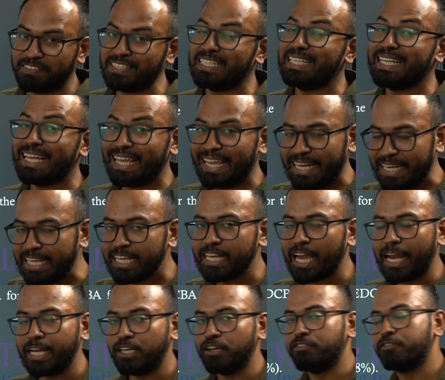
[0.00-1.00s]
within any
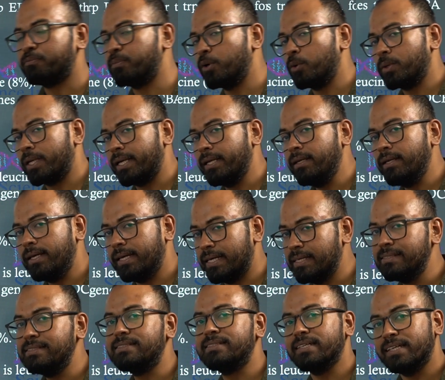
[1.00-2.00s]
kind of protein
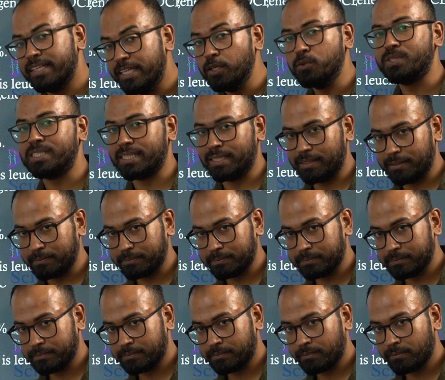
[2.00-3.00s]
is leucine.
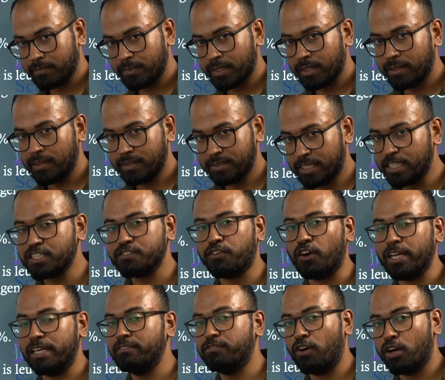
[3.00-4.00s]
Just
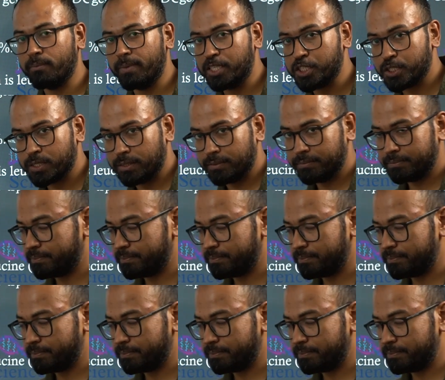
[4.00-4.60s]
for information.